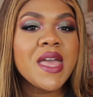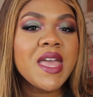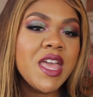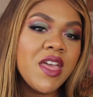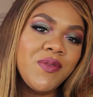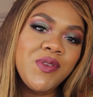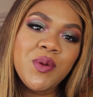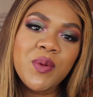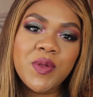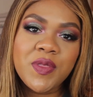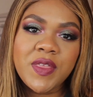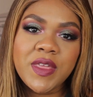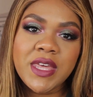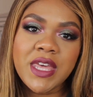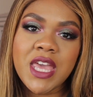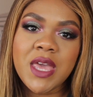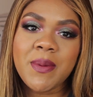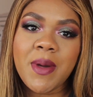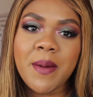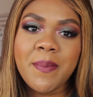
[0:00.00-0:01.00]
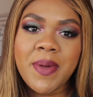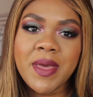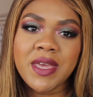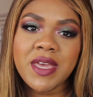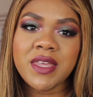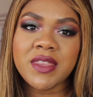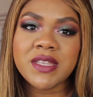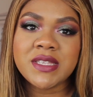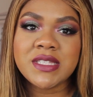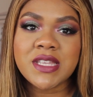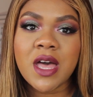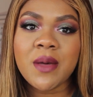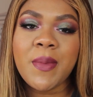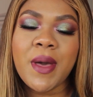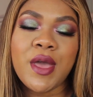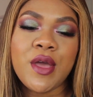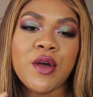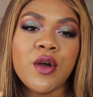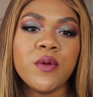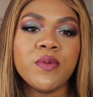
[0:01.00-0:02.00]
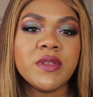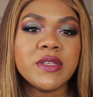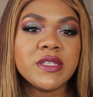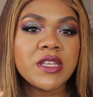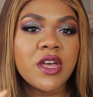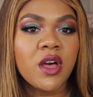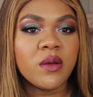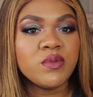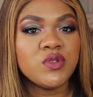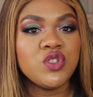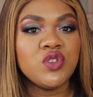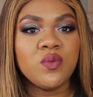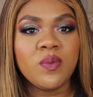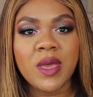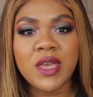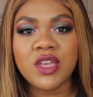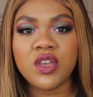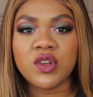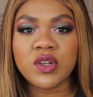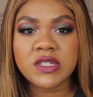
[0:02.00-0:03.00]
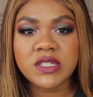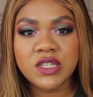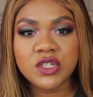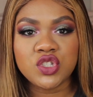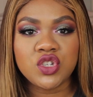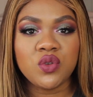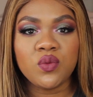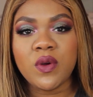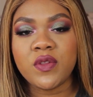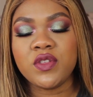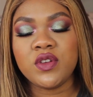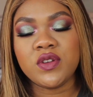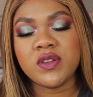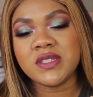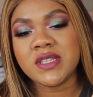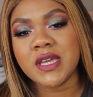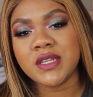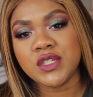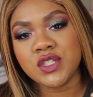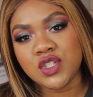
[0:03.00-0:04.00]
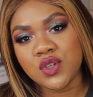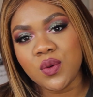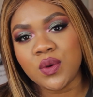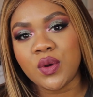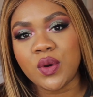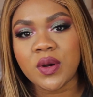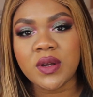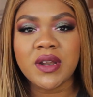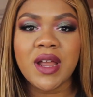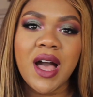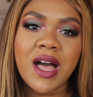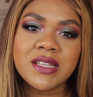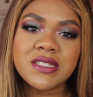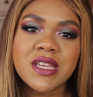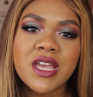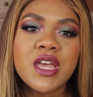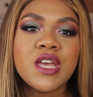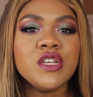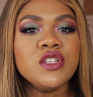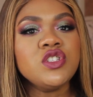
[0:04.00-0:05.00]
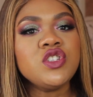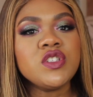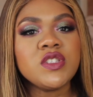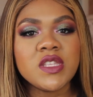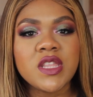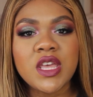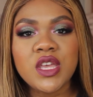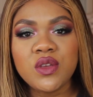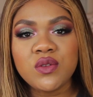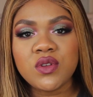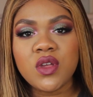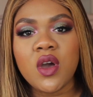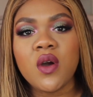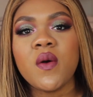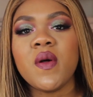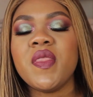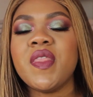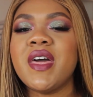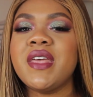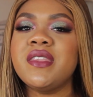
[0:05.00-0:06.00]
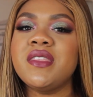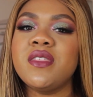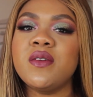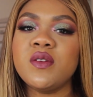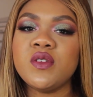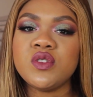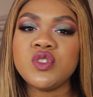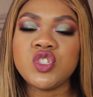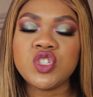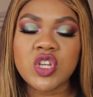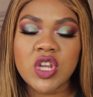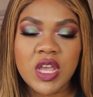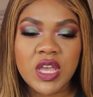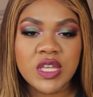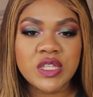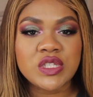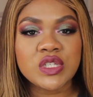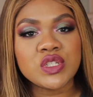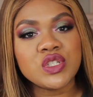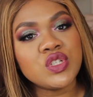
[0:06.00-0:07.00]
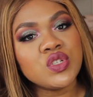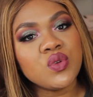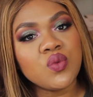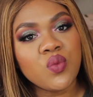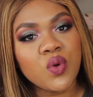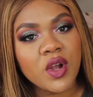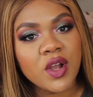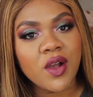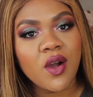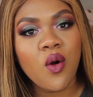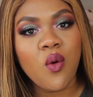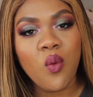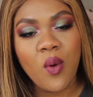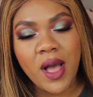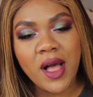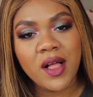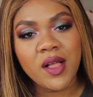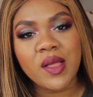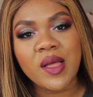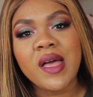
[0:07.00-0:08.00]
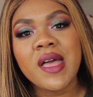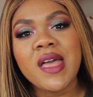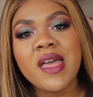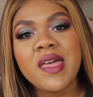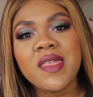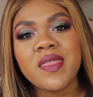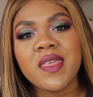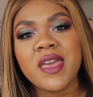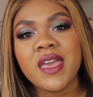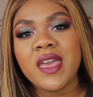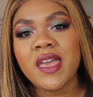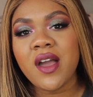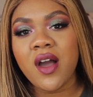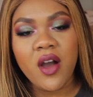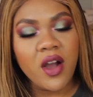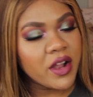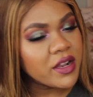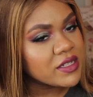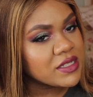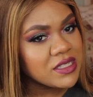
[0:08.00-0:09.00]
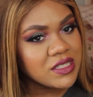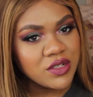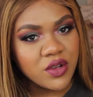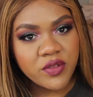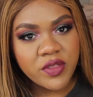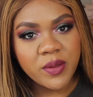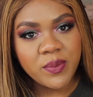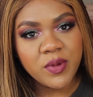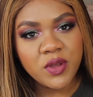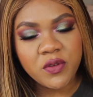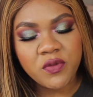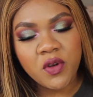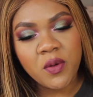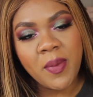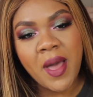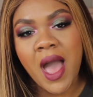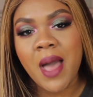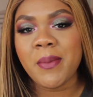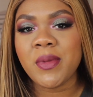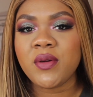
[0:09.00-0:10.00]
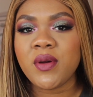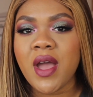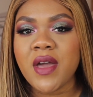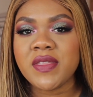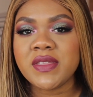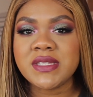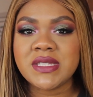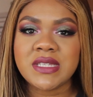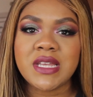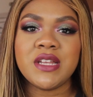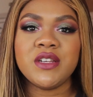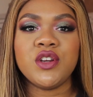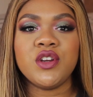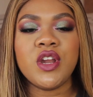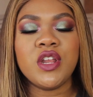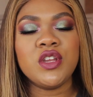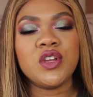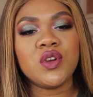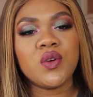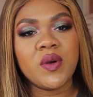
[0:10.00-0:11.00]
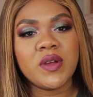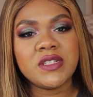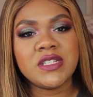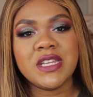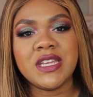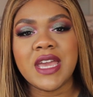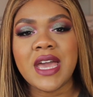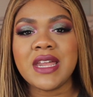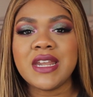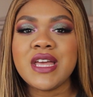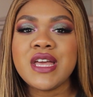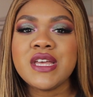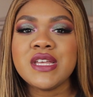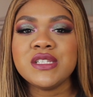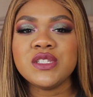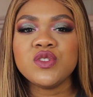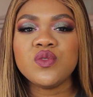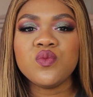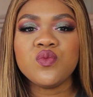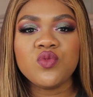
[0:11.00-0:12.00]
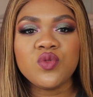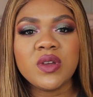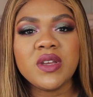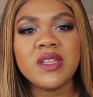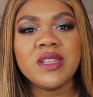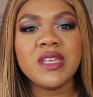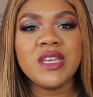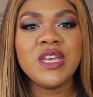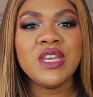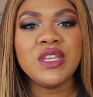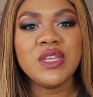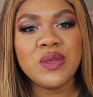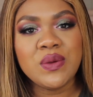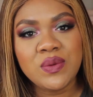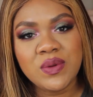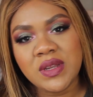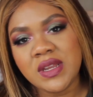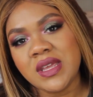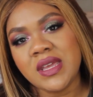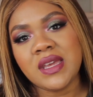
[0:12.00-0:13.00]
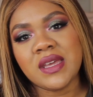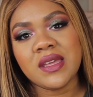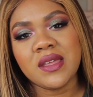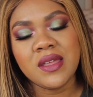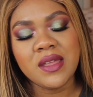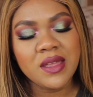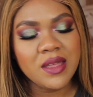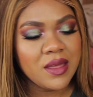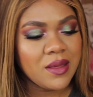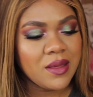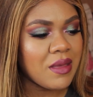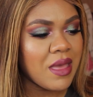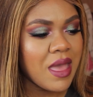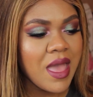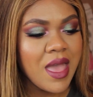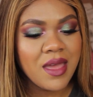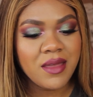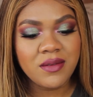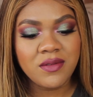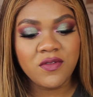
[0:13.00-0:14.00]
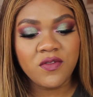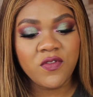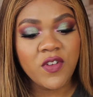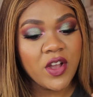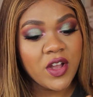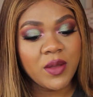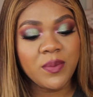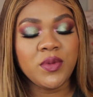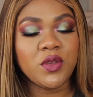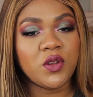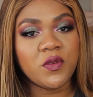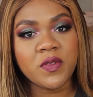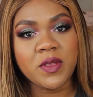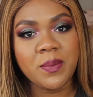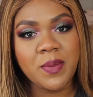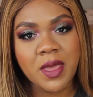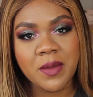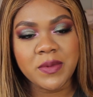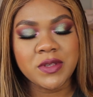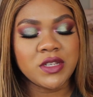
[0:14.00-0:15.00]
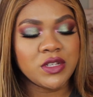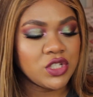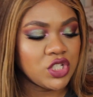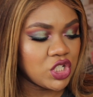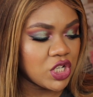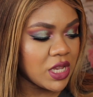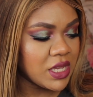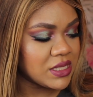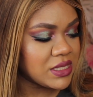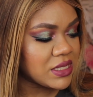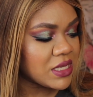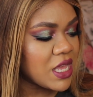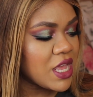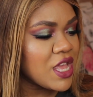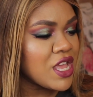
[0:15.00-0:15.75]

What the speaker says: If you were thinking about picking this up, I hope this helped you make your decision whether you decide to do it or not, just so that you know that the shades do work well. They are still the beautiful Pat Mcgrath standard, and you're going to get some really unique and very beautifully pigmented shades.